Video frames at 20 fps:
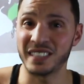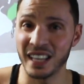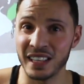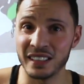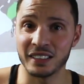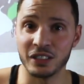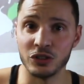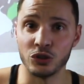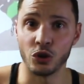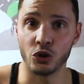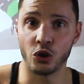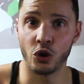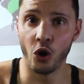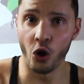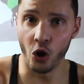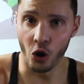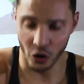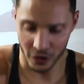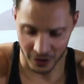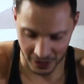tensing your
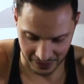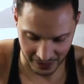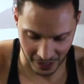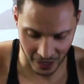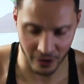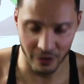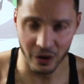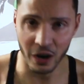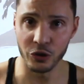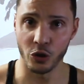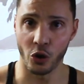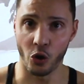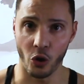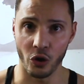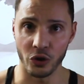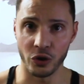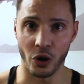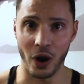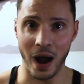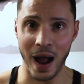core, this area,
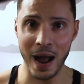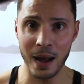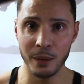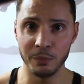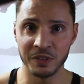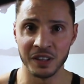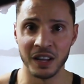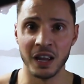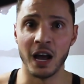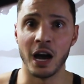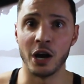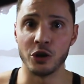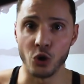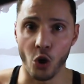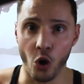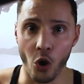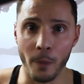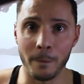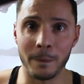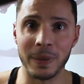your abs and
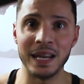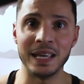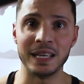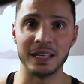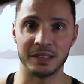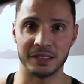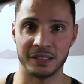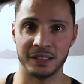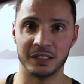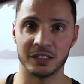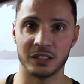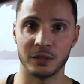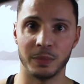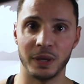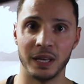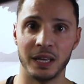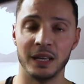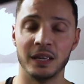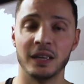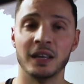your obliques need to
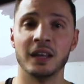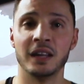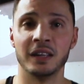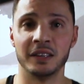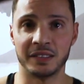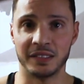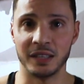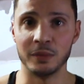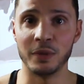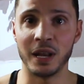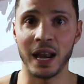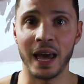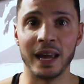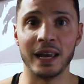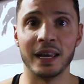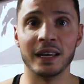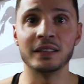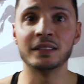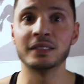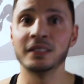be
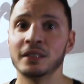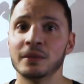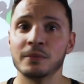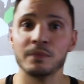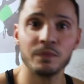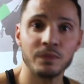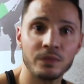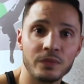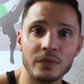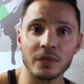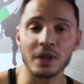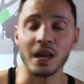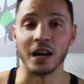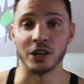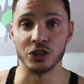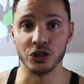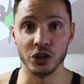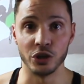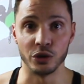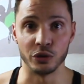stimulated
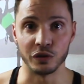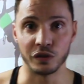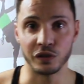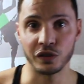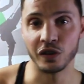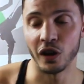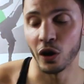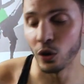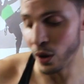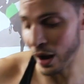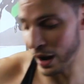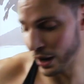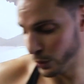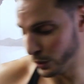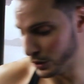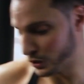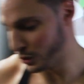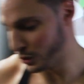and used. So how do we